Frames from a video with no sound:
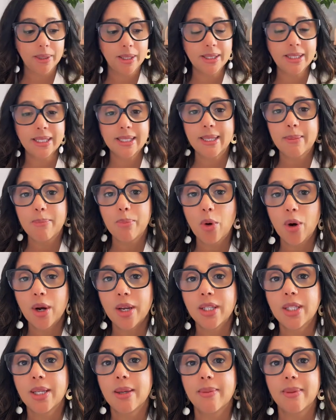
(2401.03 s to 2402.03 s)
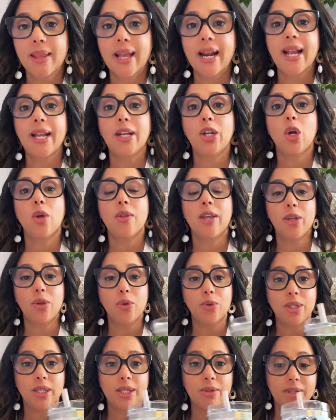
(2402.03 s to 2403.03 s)
because it's important that I know that
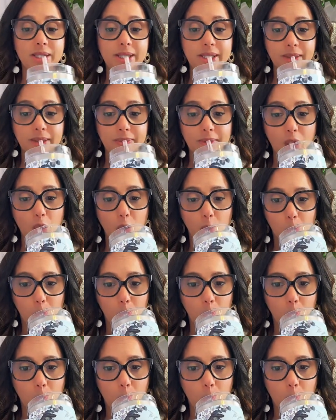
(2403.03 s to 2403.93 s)
you did receive it.